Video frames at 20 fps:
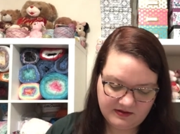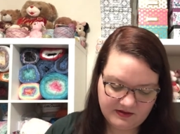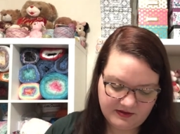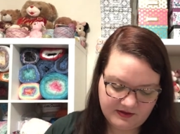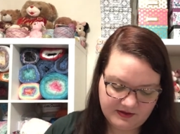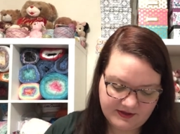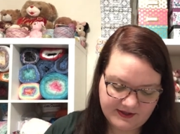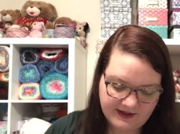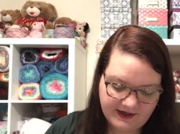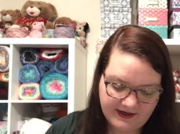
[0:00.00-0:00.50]

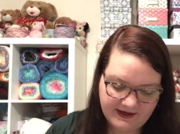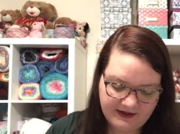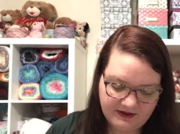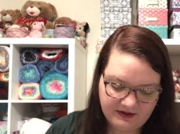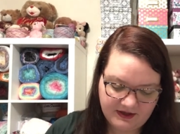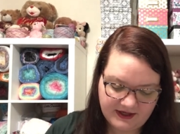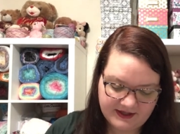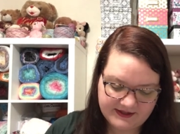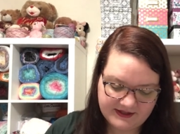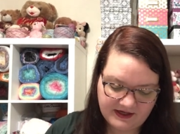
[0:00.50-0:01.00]
sorry,
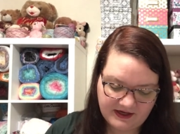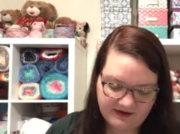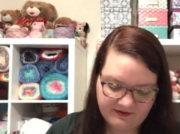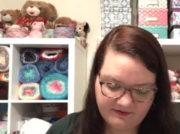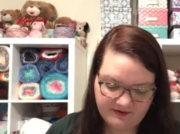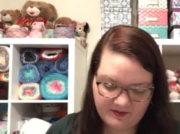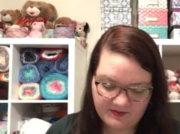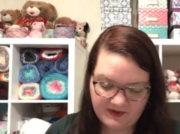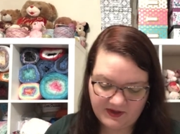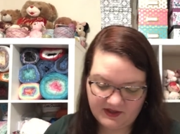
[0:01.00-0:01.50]
crossing off
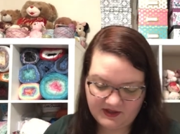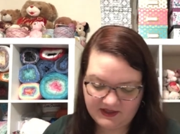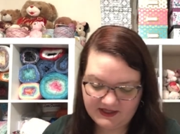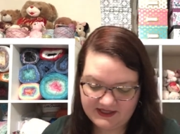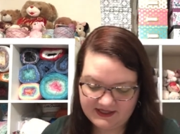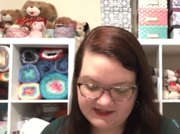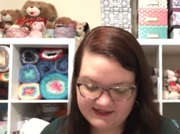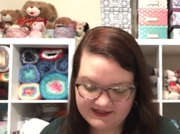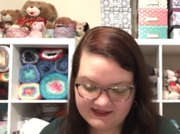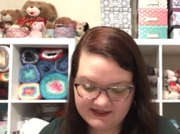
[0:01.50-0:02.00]
from my
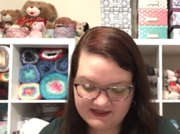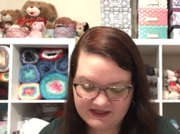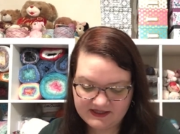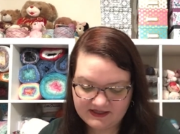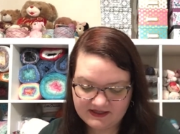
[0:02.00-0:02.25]
list.